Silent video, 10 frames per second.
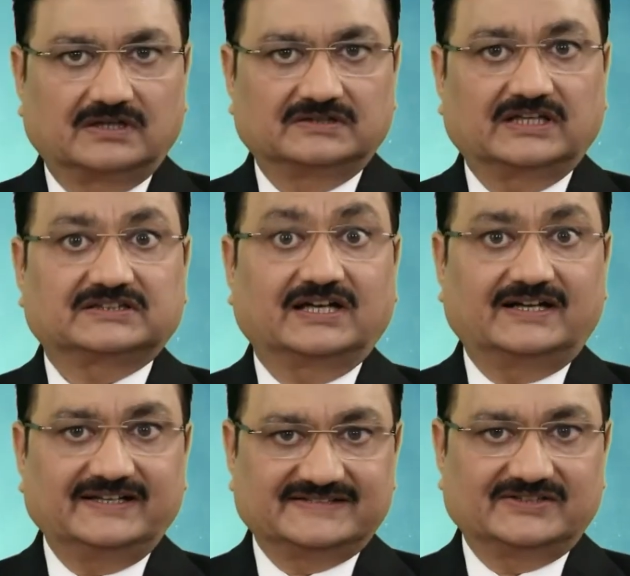The
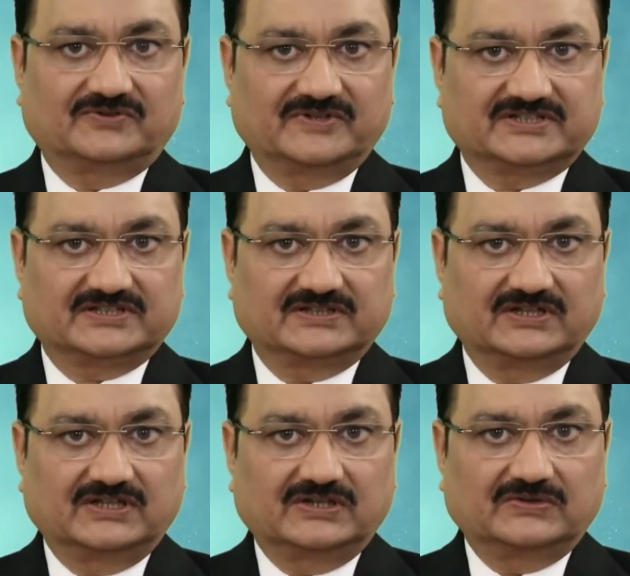third is innovation.
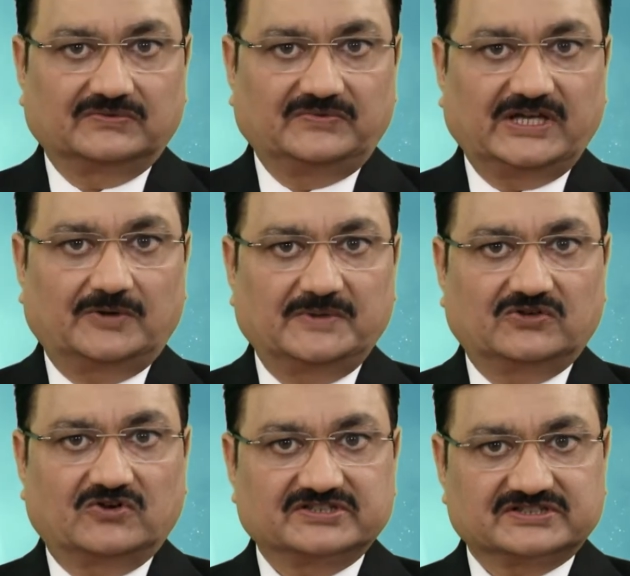We have
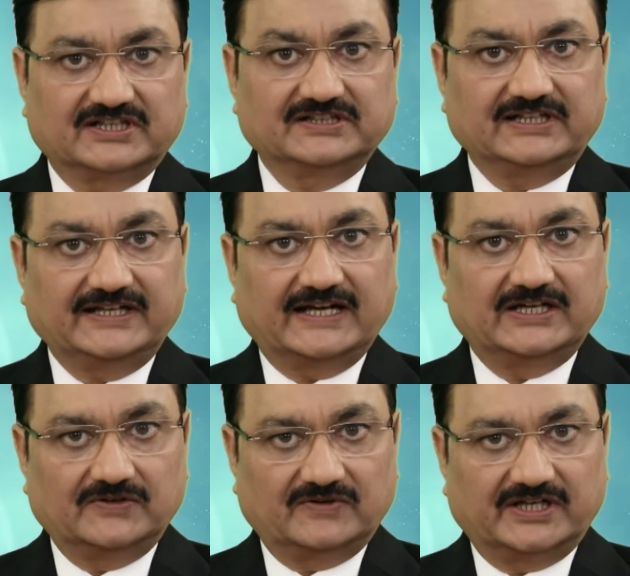been constantly
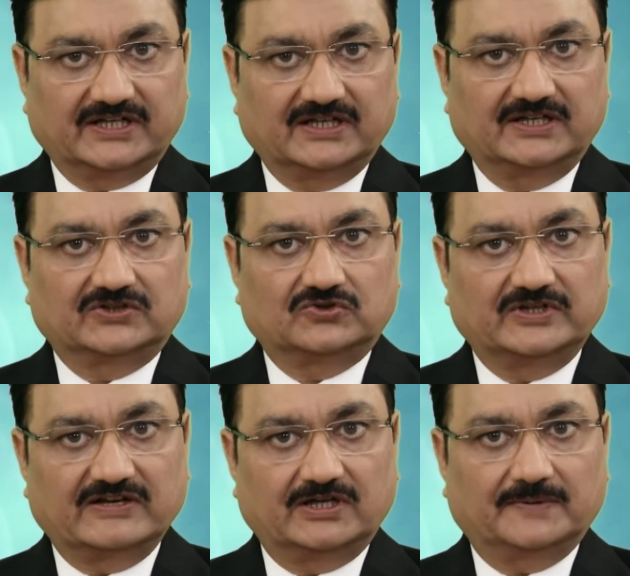endeavoring to
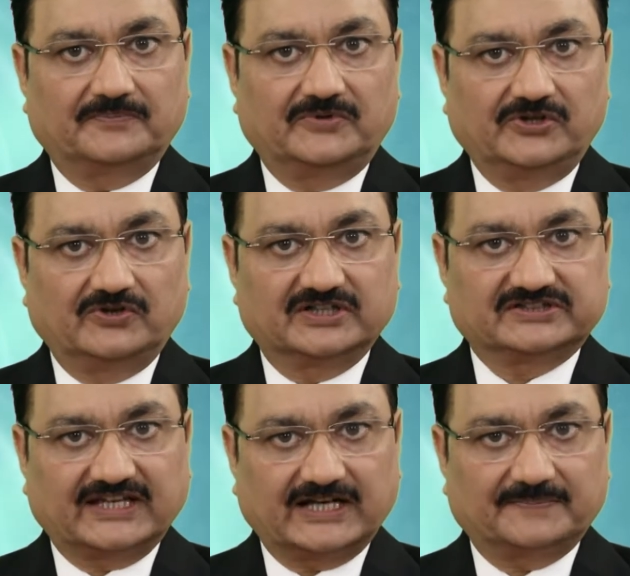develop newer
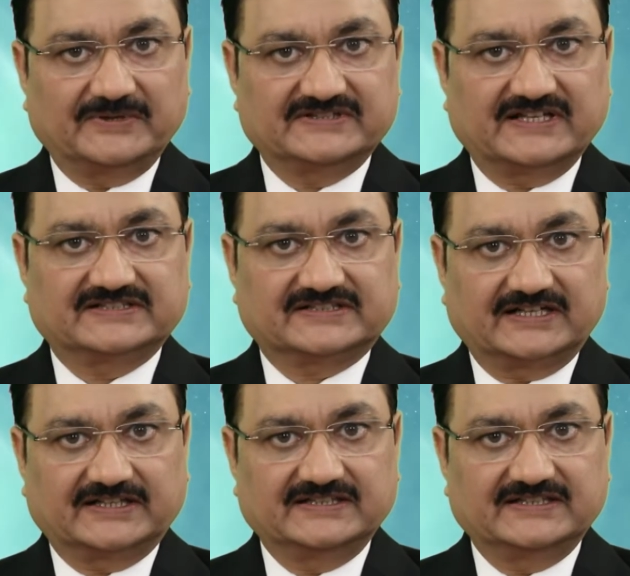therapies and
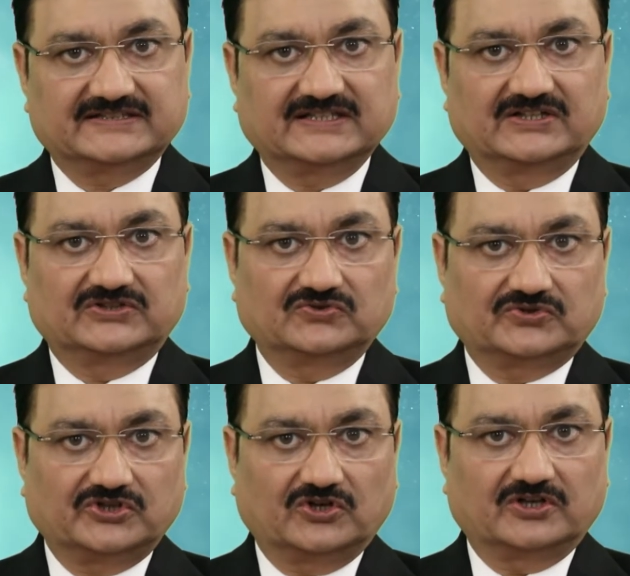strategies to
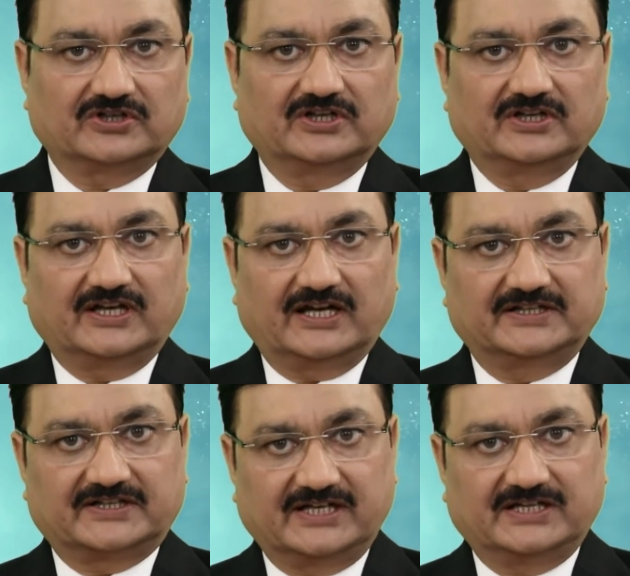cure
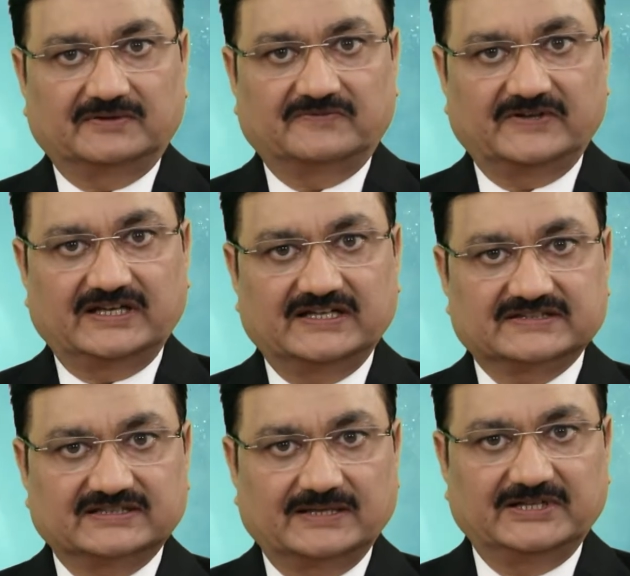and treat
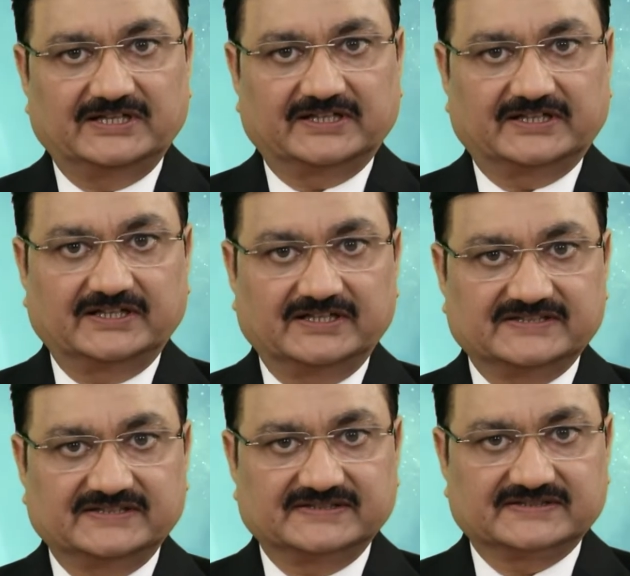various debilitating
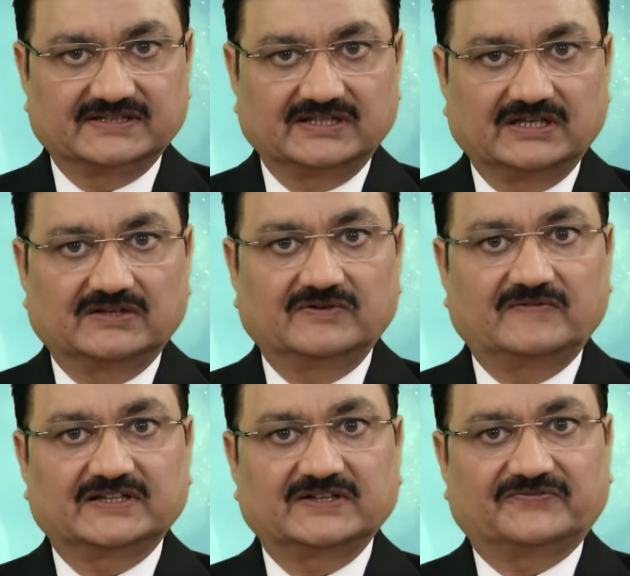diseases. We
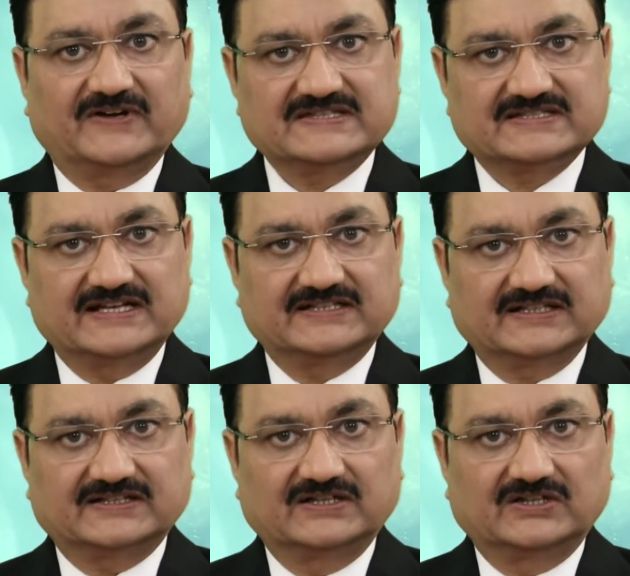were the first
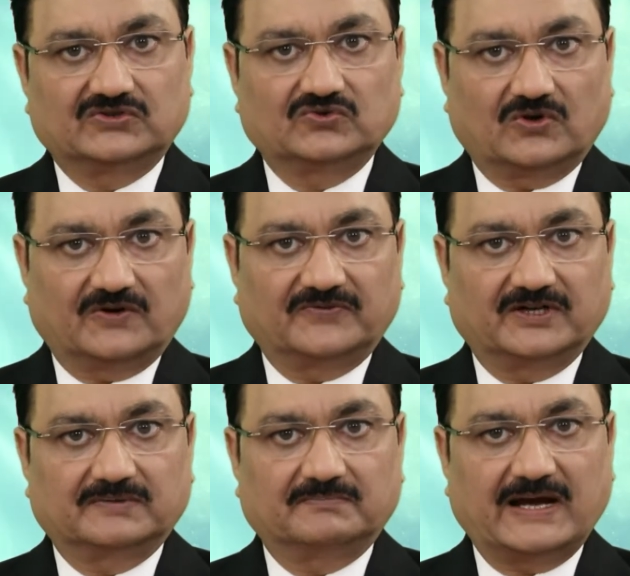center to
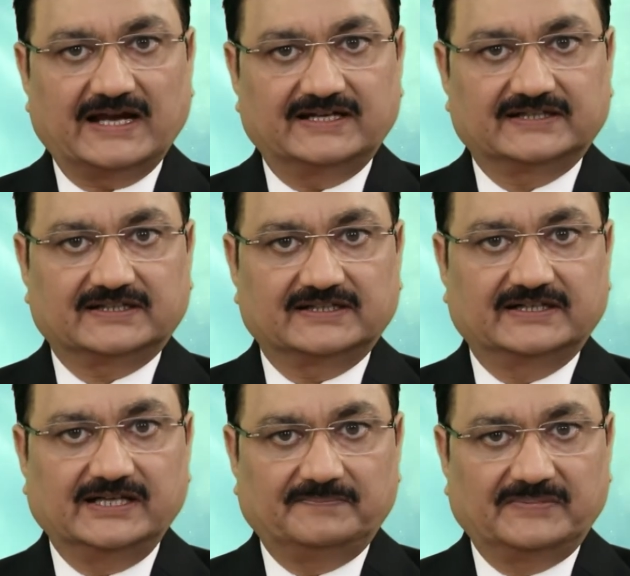offer bilateral
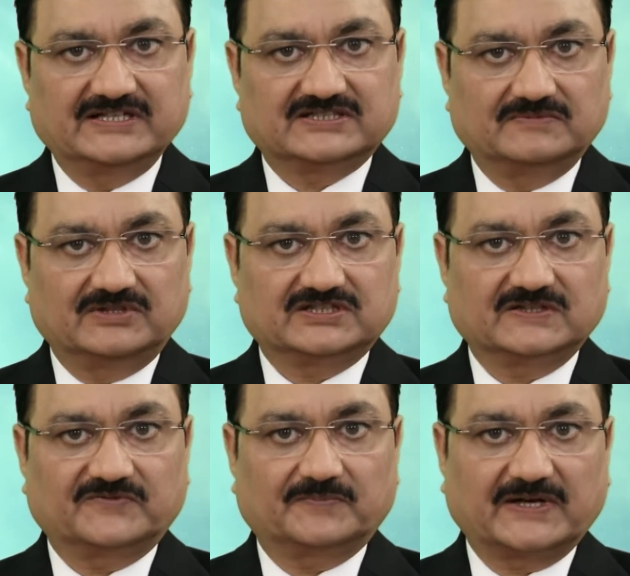deep brain
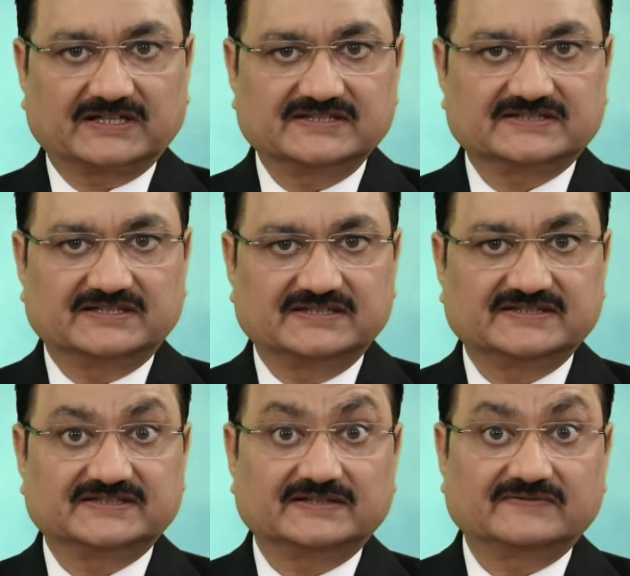stimulation for Parkinson's
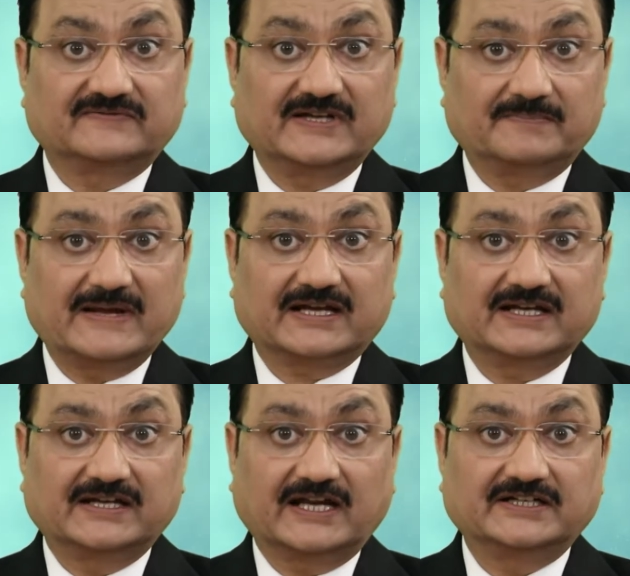disease way back
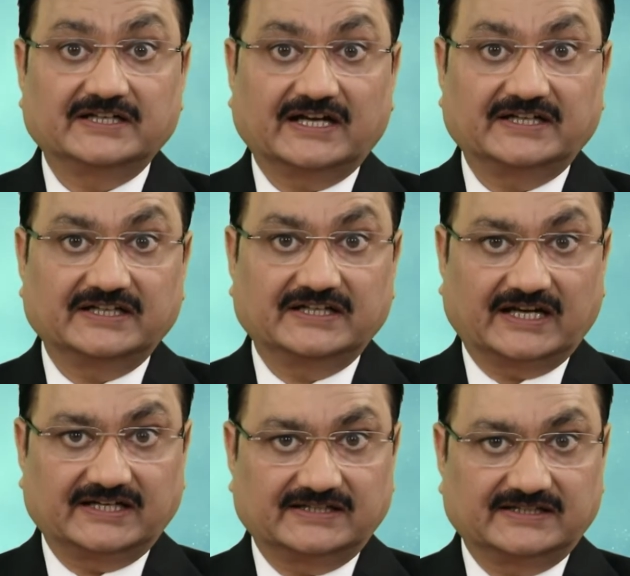in
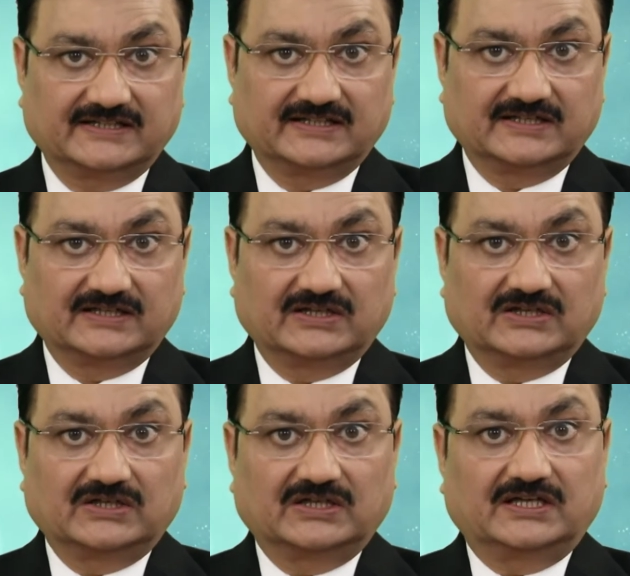1999.
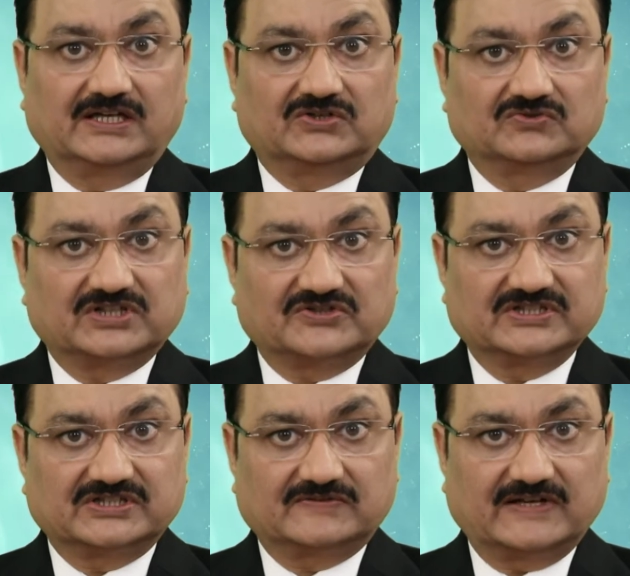In
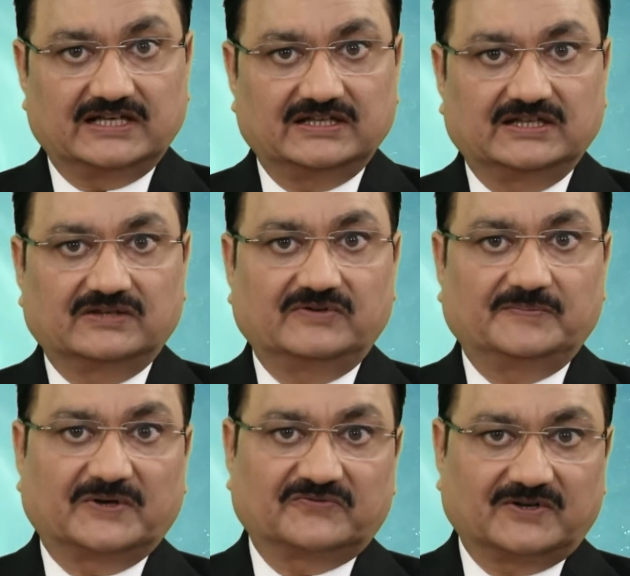2012, we
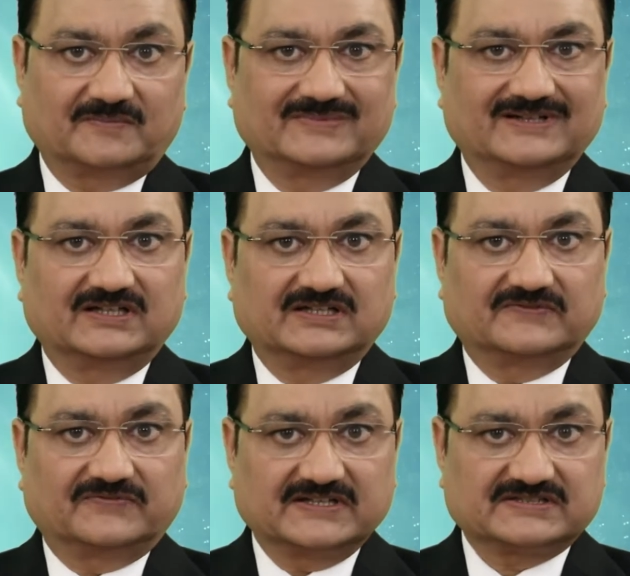performed
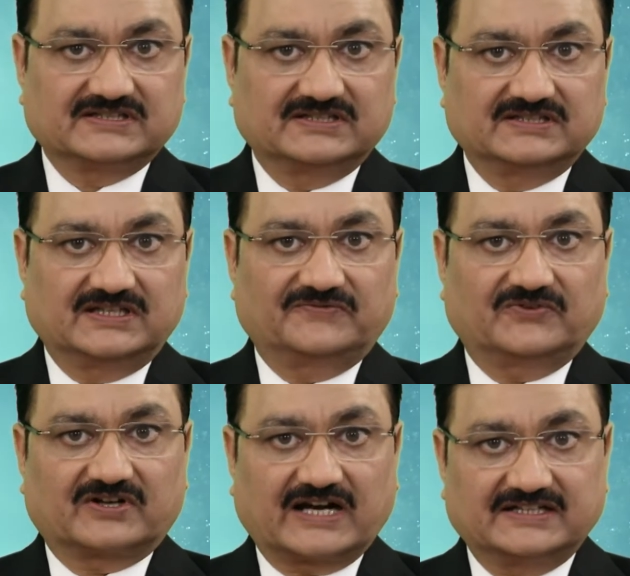first surgery
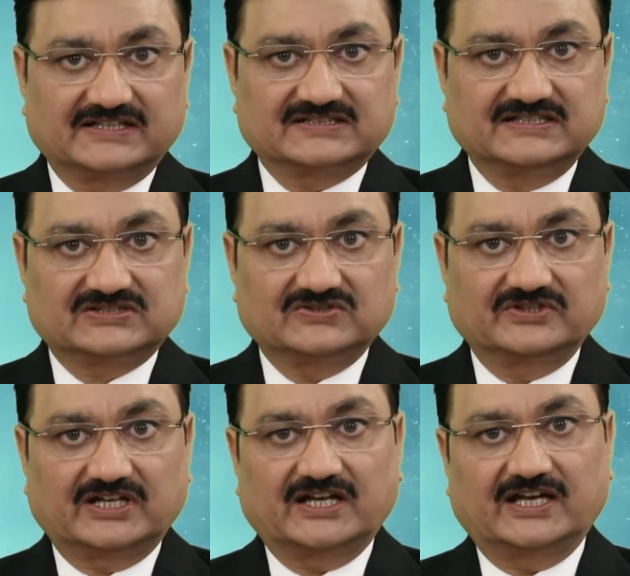for writer's
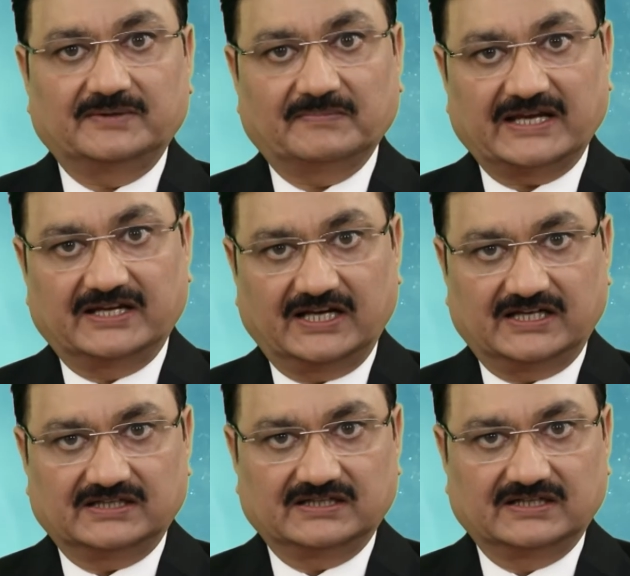dystonia and migraine.